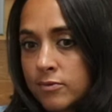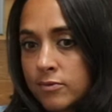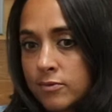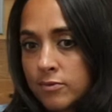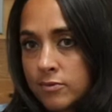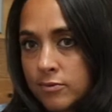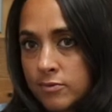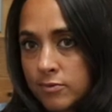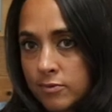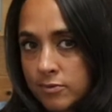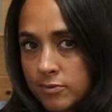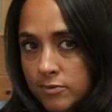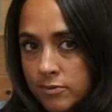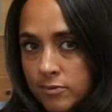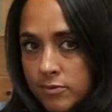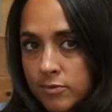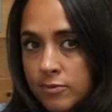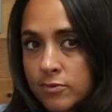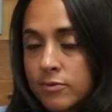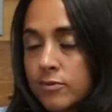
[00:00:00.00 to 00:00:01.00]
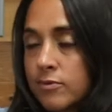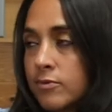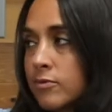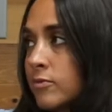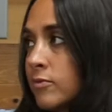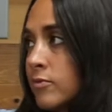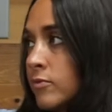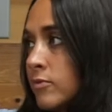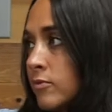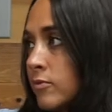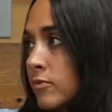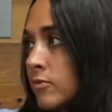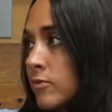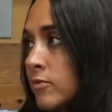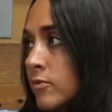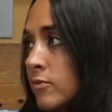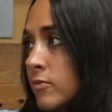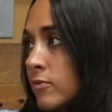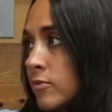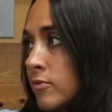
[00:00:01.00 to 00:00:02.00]

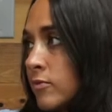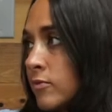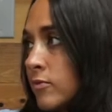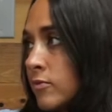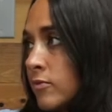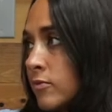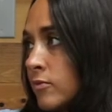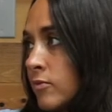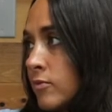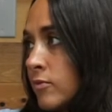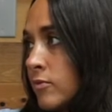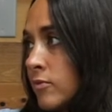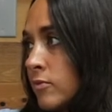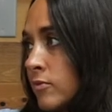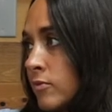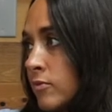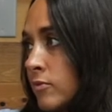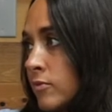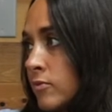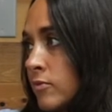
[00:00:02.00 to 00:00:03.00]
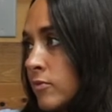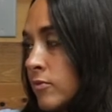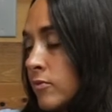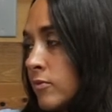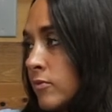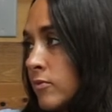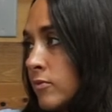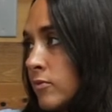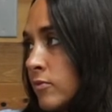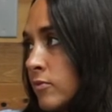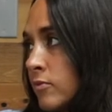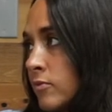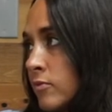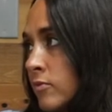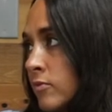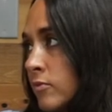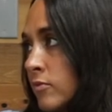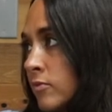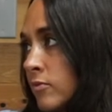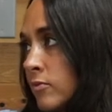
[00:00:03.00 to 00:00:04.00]

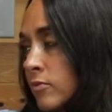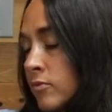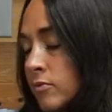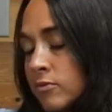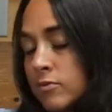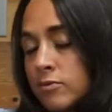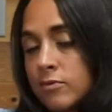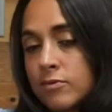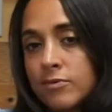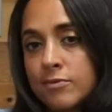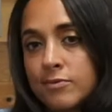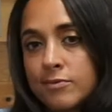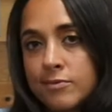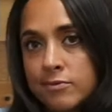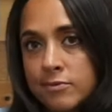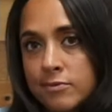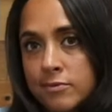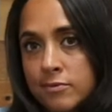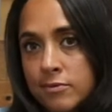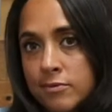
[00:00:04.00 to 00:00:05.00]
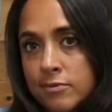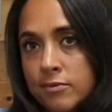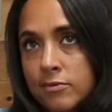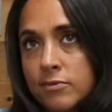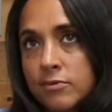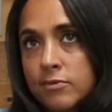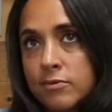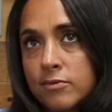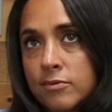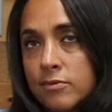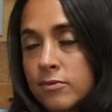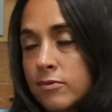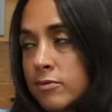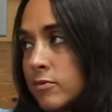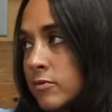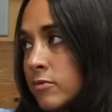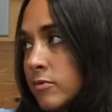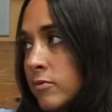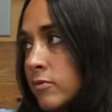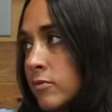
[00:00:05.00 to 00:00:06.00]

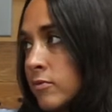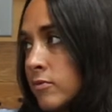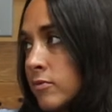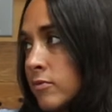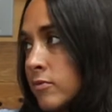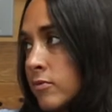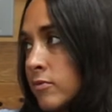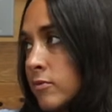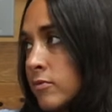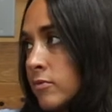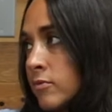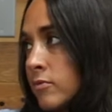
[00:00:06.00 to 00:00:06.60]
The person shown says nothing.